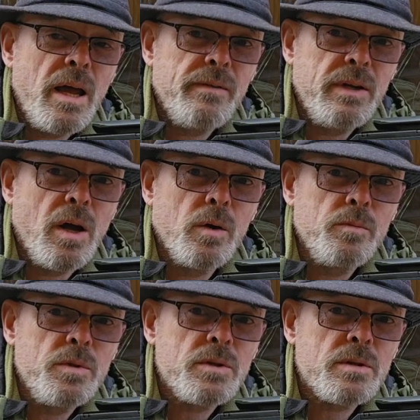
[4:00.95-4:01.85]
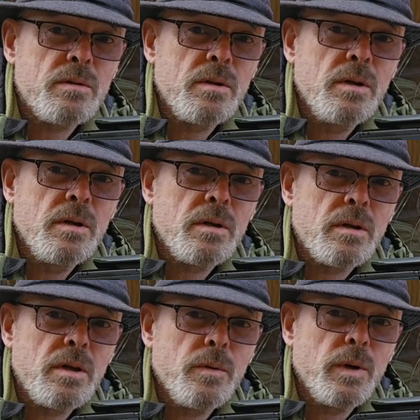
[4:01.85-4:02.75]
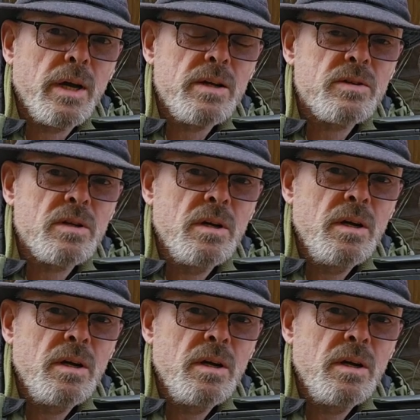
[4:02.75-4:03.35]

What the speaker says: heavy domes, QoS,